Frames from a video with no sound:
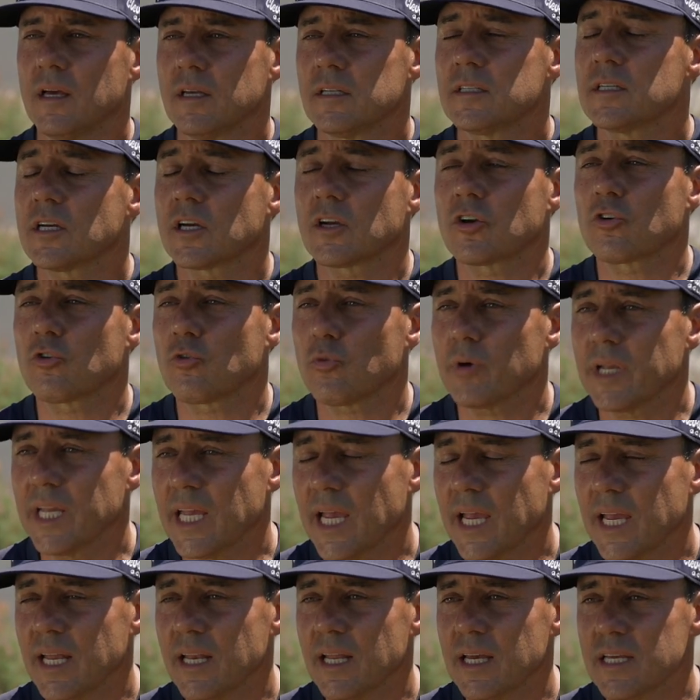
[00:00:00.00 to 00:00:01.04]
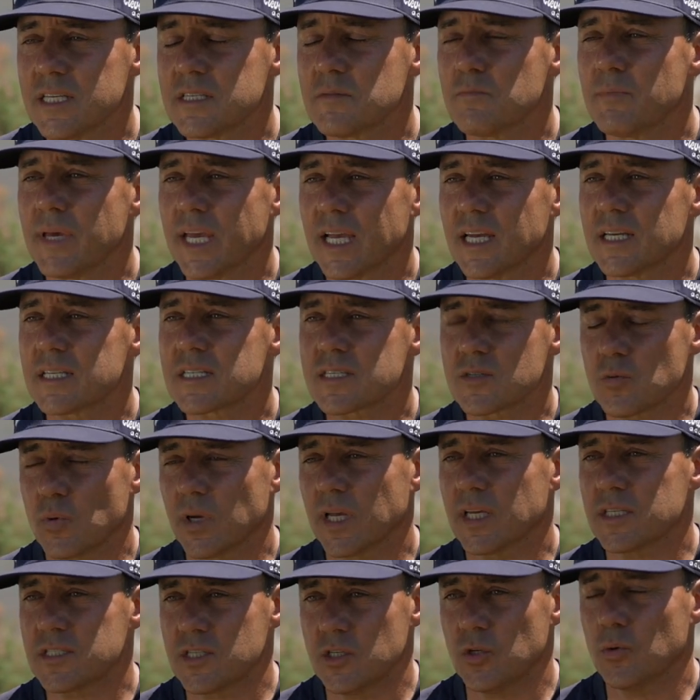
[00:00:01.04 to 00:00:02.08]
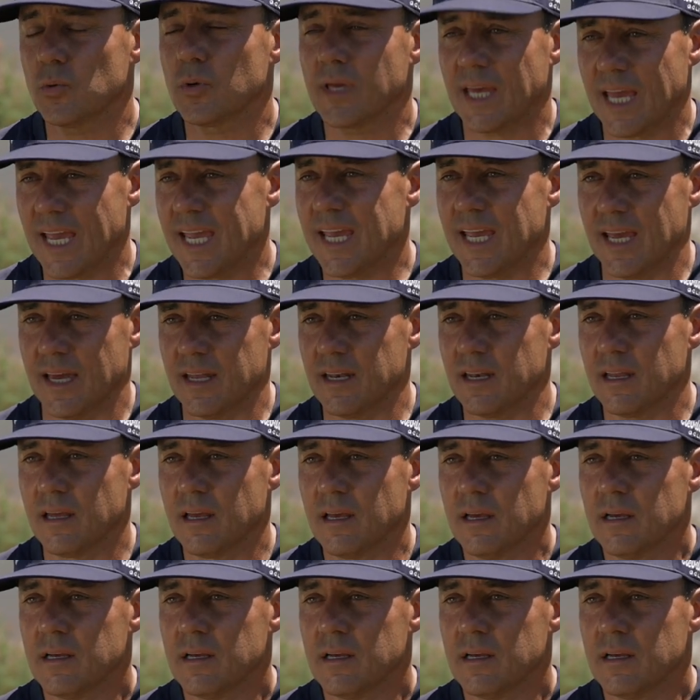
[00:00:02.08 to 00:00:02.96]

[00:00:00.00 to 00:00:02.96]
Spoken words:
to create as big a swing as you can,